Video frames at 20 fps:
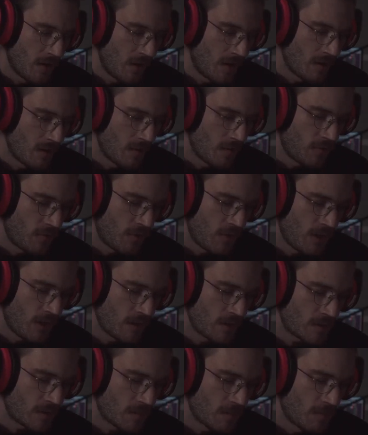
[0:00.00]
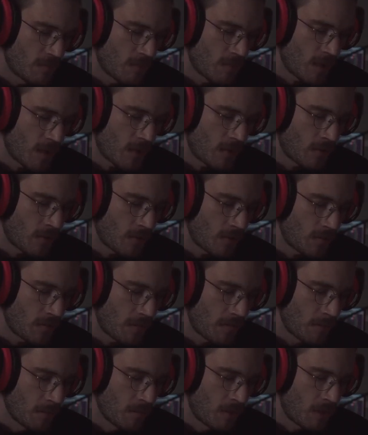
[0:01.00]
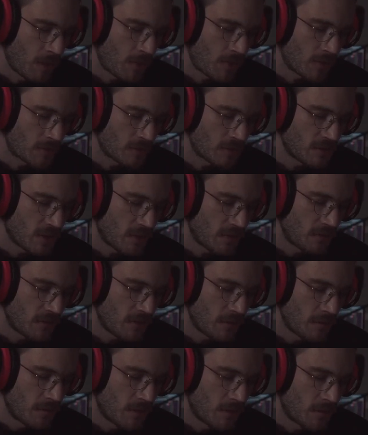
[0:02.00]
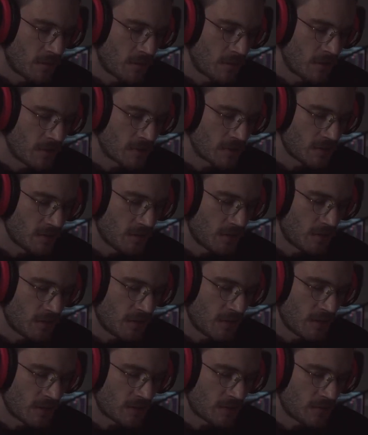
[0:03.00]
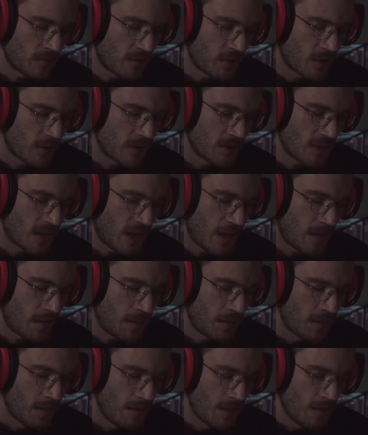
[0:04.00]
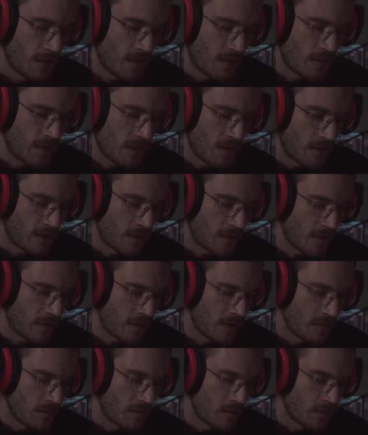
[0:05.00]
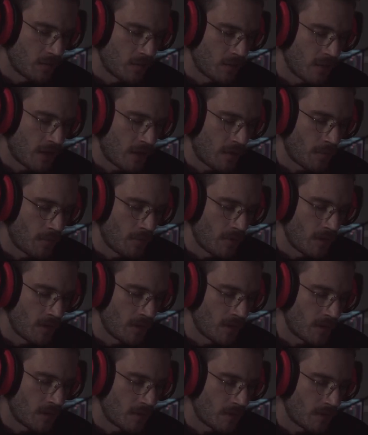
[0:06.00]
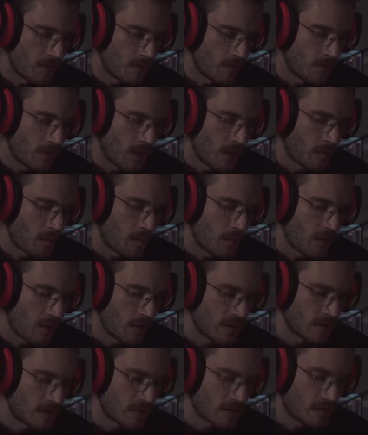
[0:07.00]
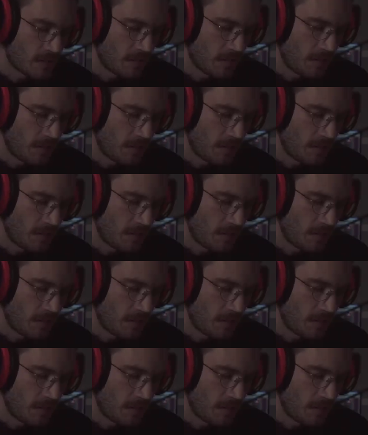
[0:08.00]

and the faint moth-softing murmurings of the things far down there that gibbered without meaning, without pause.